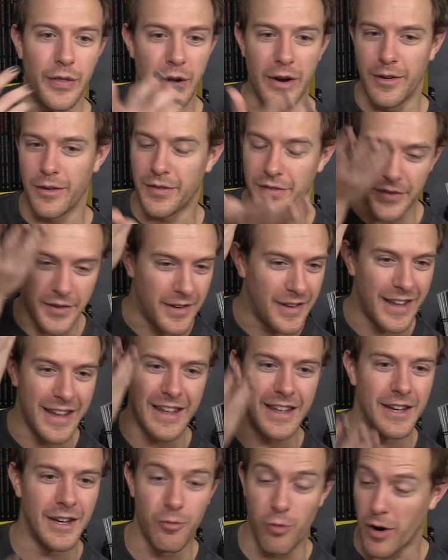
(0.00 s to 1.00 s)
There's
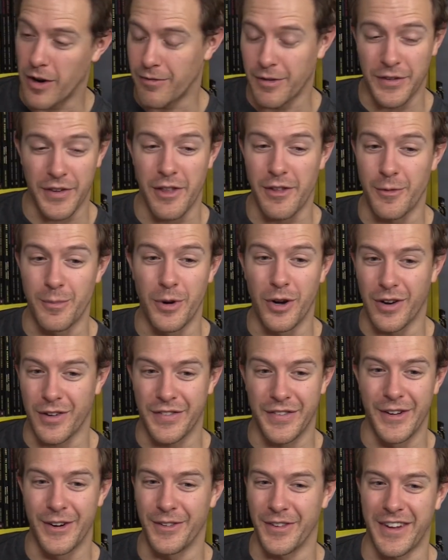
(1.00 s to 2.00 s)
in one of his other books
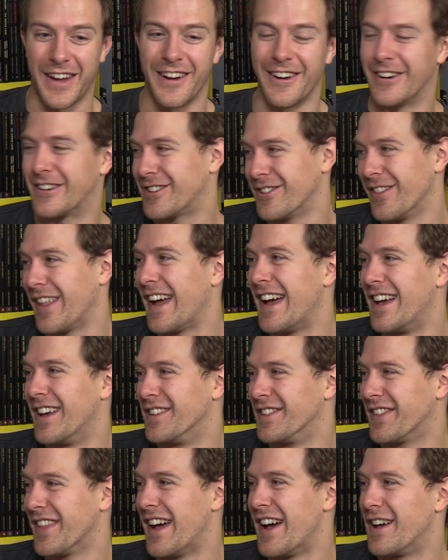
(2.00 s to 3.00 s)
there's a character that
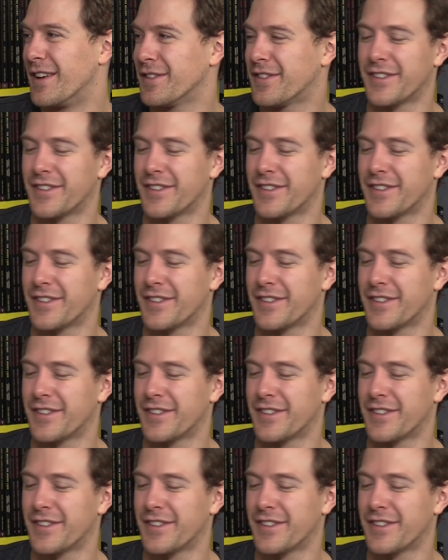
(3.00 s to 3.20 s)
has that.